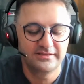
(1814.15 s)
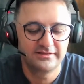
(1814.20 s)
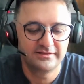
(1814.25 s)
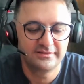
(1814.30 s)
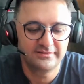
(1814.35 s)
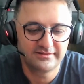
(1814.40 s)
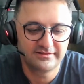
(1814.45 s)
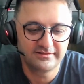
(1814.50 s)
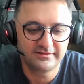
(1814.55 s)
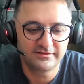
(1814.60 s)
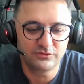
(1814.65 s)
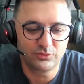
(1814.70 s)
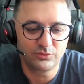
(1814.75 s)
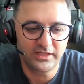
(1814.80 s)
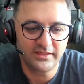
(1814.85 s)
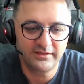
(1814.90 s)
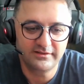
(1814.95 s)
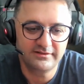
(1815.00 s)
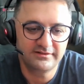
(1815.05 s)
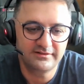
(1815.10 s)
This is
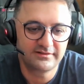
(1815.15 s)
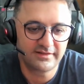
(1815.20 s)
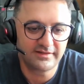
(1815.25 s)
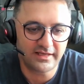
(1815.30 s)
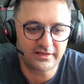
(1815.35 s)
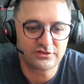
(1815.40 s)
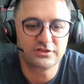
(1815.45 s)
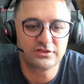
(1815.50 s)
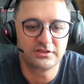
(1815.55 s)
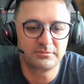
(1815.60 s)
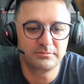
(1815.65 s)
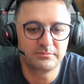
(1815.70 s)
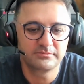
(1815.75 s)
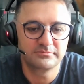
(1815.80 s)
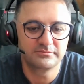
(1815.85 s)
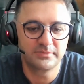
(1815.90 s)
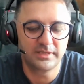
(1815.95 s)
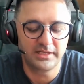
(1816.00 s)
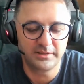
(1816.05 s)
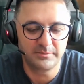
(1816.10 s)
and this is actually
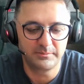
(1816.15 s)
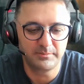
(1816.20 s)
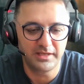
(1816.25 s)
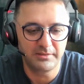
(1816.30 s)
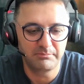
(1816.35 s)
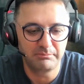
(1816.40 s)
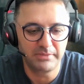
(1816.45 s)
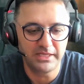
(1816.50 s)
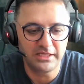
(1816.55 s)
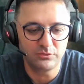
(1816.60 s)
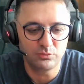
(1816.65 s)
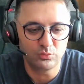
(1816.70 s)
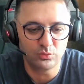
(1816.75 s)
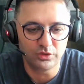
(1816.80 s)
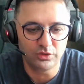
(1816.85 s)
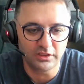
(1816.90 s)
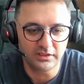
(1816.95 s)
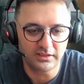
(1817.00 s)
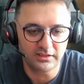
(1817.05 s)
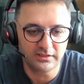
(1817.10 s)
my main
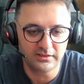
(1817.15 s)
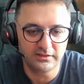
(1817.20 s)
work,